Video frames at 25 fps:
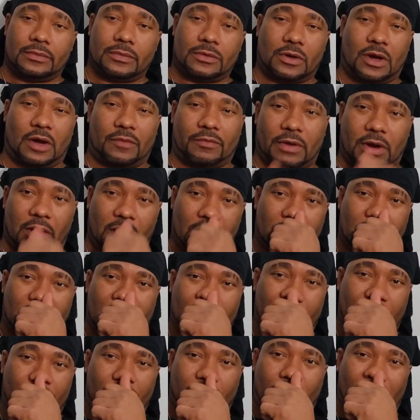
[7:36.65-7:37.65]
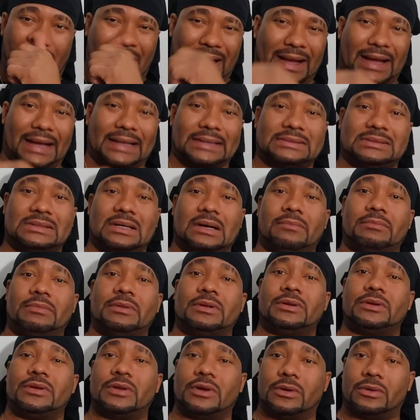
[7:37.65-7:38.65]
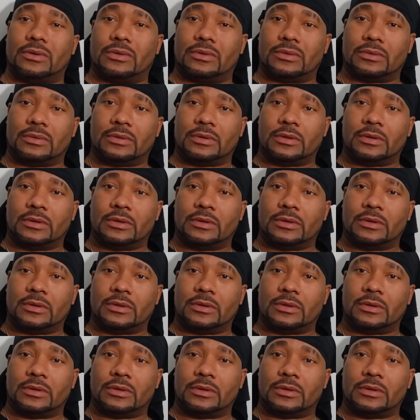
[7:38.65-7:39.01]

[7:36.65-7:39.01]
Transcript: You all ever heard that before? I got something to do.